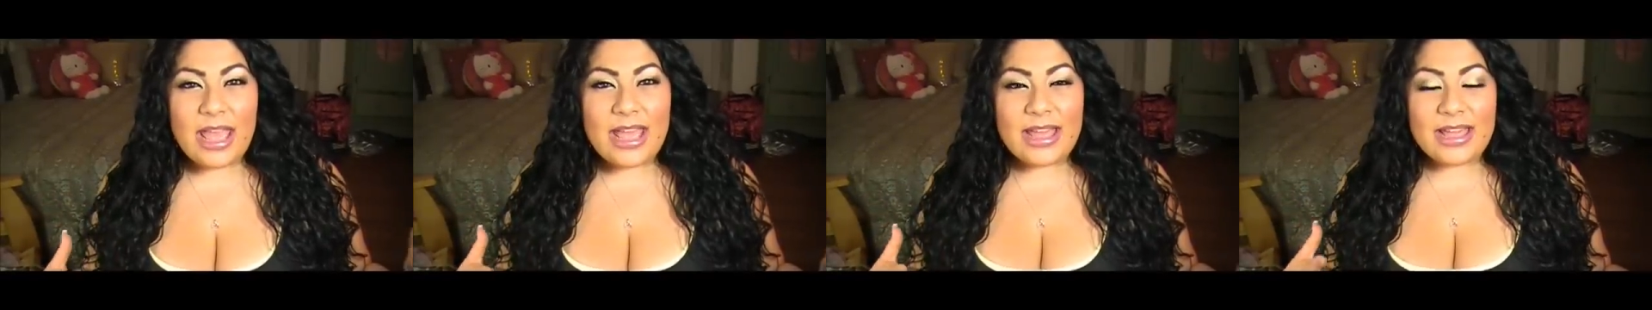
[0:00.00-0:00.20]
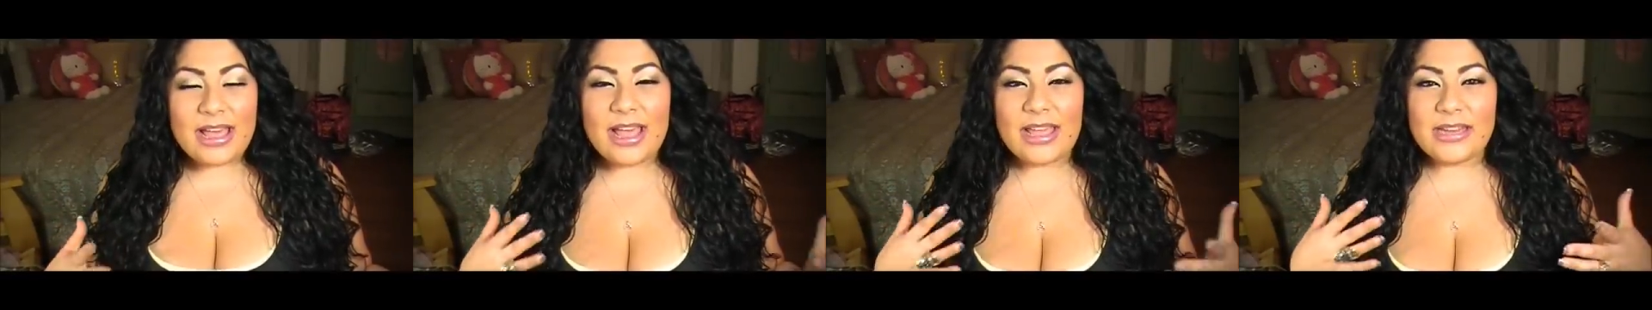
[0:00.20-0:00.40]

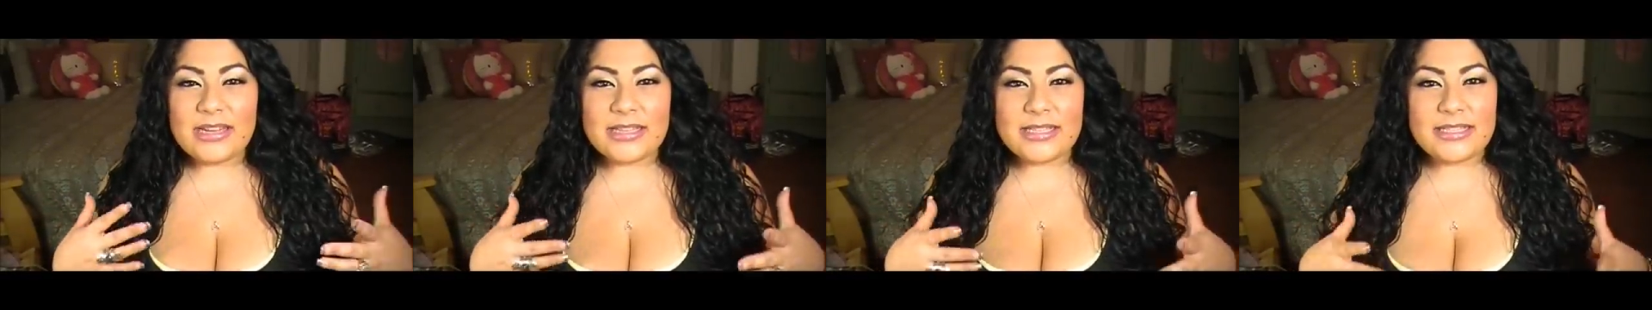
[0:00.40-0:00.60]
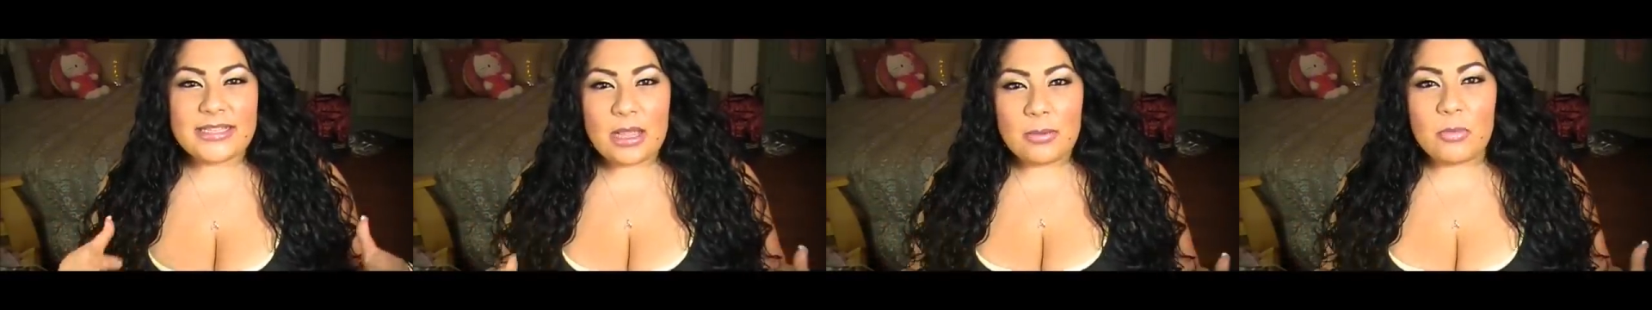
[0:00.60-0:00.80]
kind of
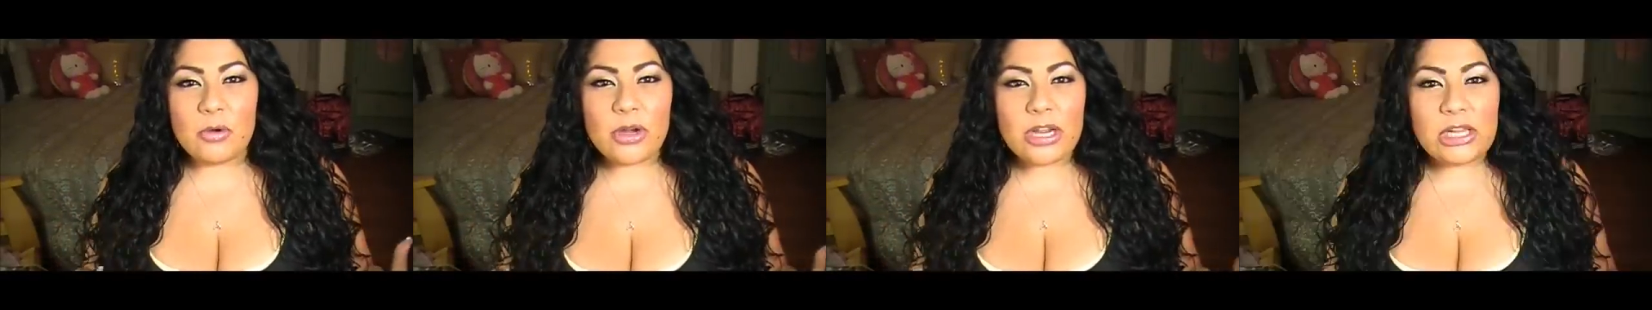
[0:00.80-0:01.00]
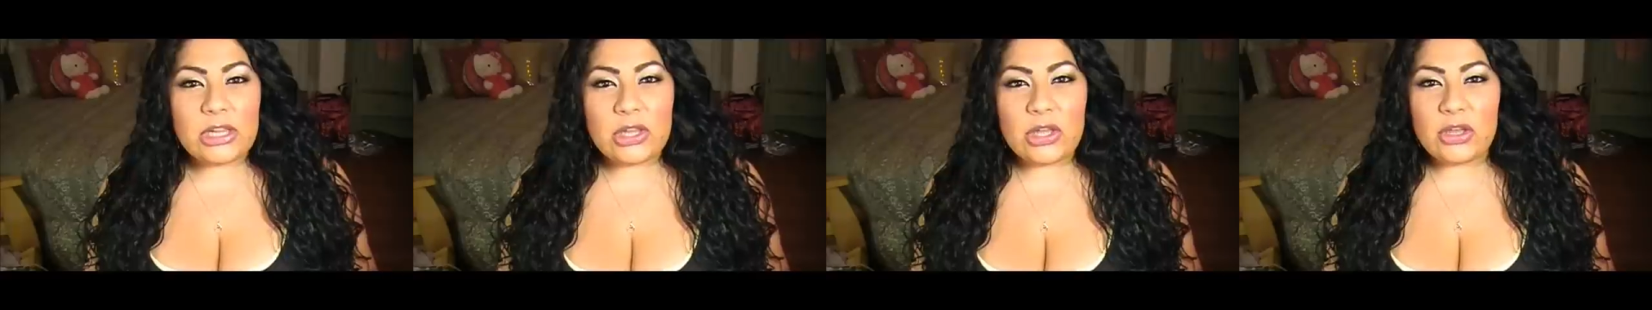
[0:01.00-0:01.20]

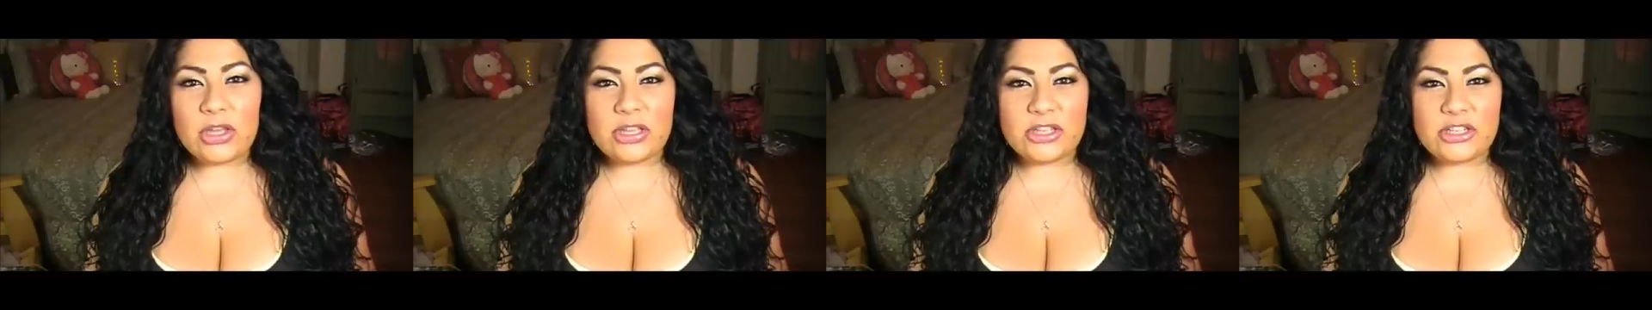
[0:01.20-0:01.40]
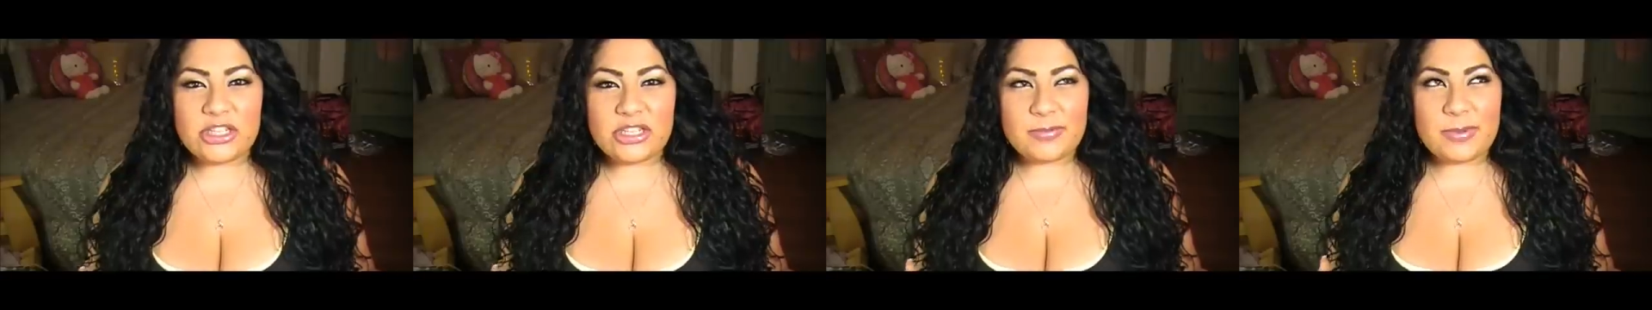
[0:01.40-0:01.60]
summery
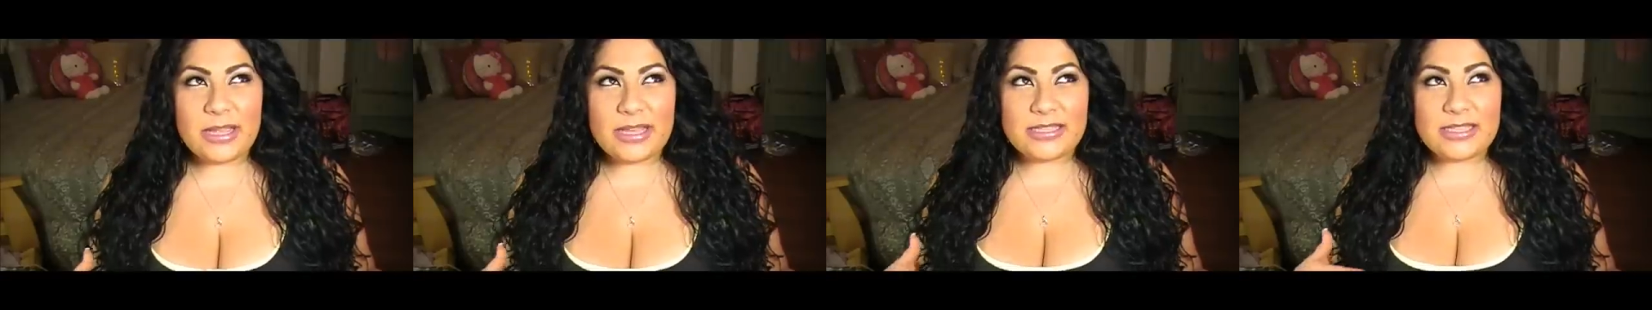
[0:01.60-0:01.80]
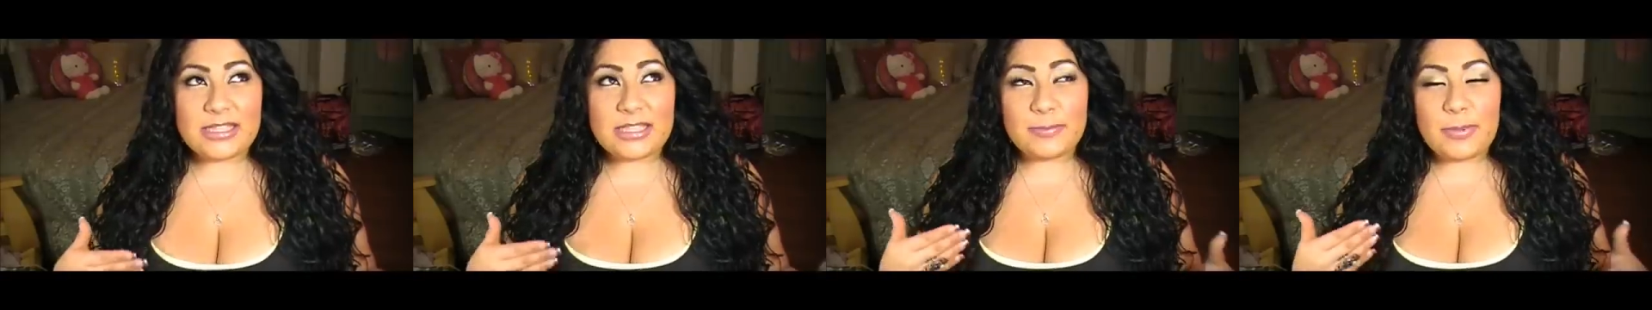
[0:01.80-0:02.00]
look just
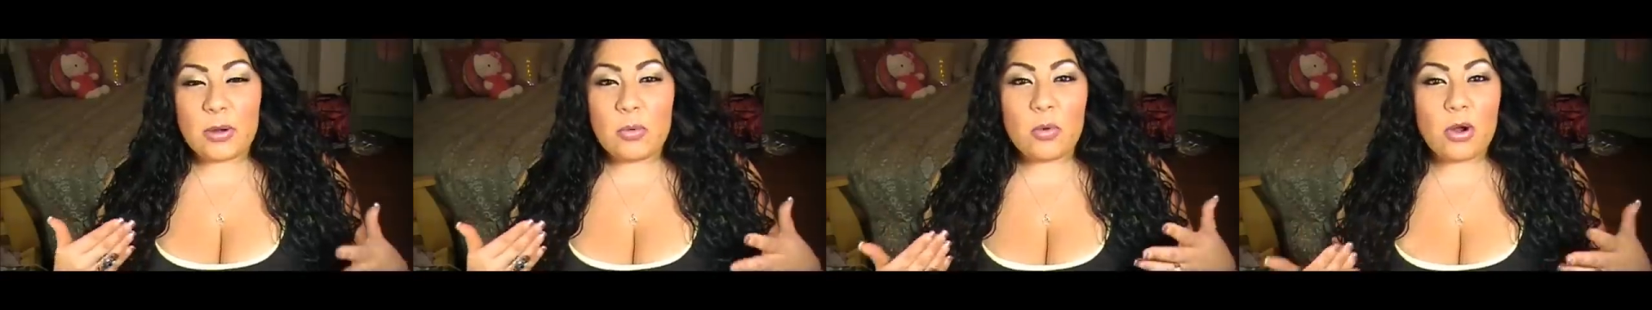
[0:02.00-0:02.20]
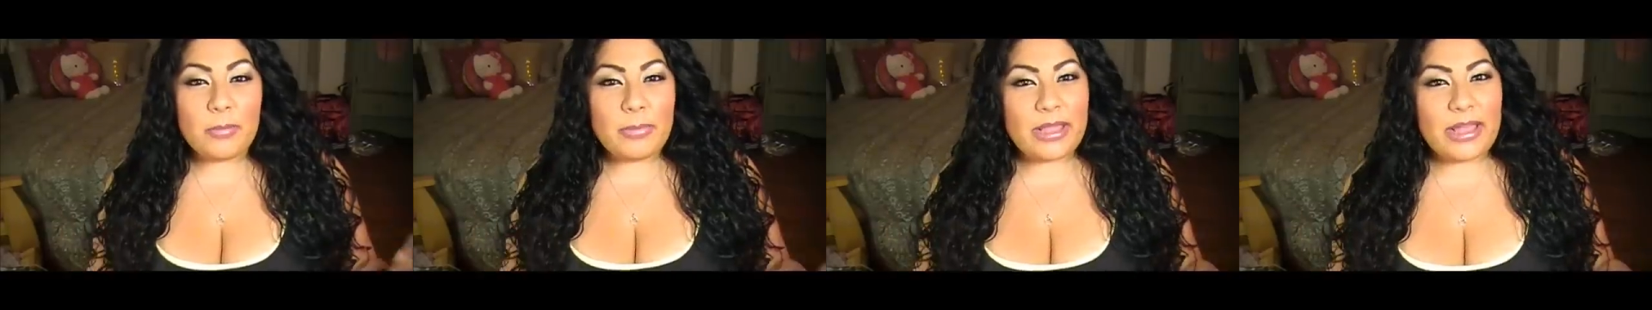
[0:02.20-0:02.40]
because it's been
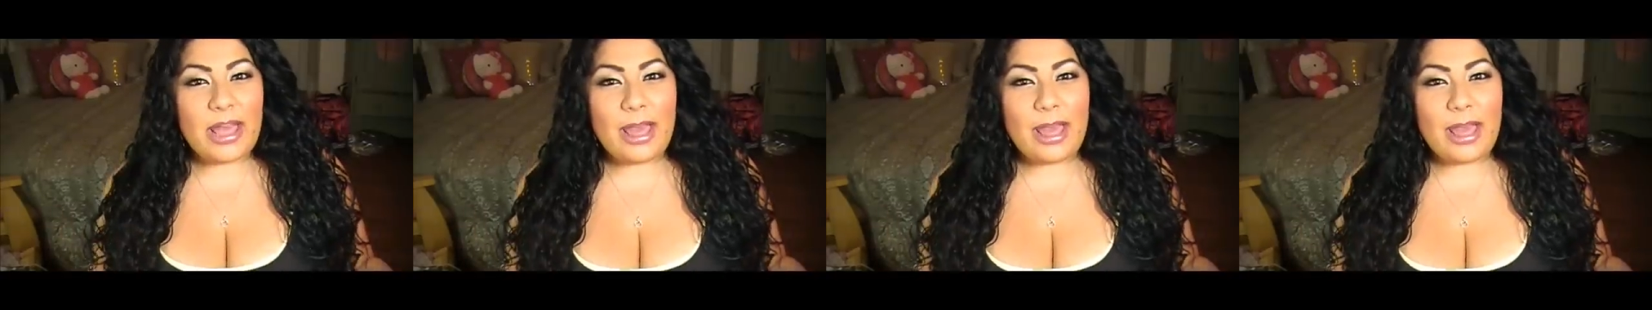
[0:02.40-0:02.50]
warming